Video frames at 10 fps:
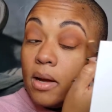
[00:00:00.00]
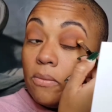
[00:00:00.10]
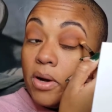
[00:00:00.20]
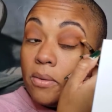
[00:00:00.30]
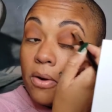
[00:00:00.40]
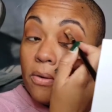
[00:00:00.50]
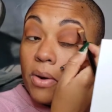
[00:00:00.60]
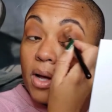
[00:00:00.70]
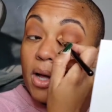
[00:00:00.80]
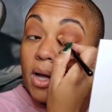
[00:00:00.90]
Wasn't
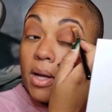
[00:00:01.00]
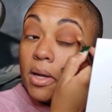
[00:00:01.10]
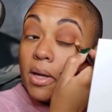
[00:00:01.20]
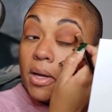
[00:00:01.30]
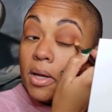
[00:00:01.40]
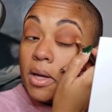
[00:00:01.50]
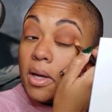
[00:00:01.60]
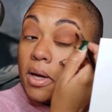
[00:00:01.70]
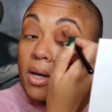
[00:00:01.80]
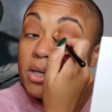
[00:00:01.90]
no
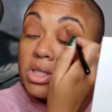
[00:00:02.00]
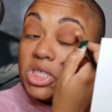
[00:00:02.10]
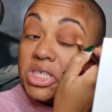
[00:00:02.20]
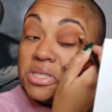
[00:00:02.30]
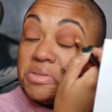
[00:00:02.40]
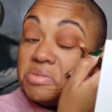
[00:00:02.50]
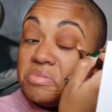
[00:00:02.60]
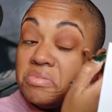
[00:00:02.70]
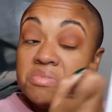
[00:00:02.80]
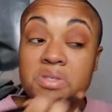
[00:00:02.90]

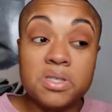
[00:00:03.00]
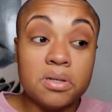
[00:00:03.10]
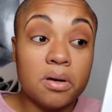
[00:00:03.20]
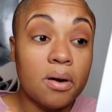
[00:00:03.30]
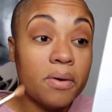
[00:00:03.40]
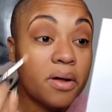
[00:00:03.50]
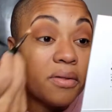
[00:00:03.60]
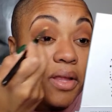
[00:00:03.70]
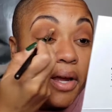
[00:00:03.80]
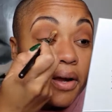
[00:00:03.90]
cheating going
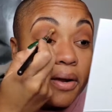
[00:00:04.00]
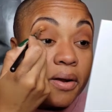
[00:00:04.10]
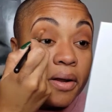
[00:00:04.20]
on there.